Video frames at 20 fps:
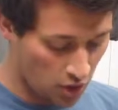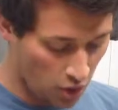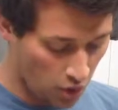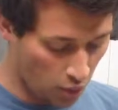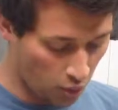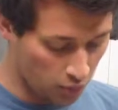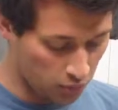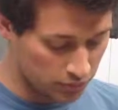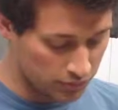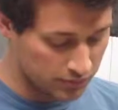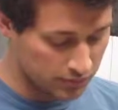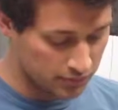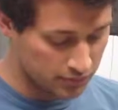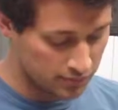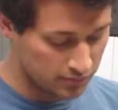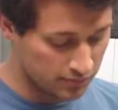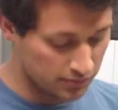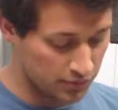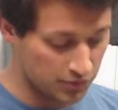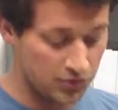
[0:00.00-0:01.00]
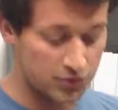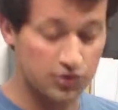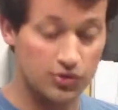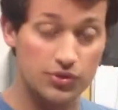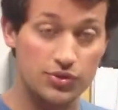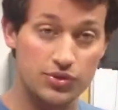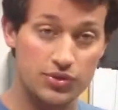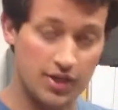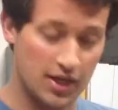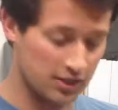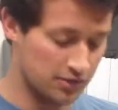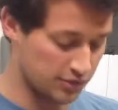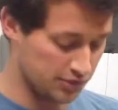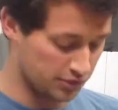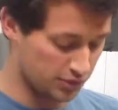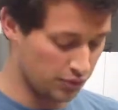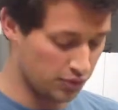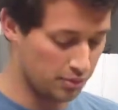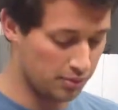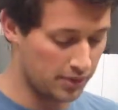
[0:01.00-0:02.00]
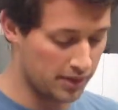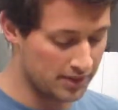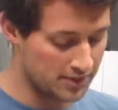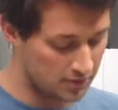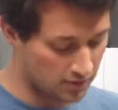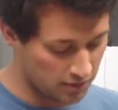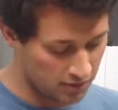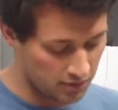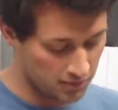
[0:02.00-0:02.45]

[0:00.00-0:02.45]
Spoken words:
holes for the screws to actually screw the plates on,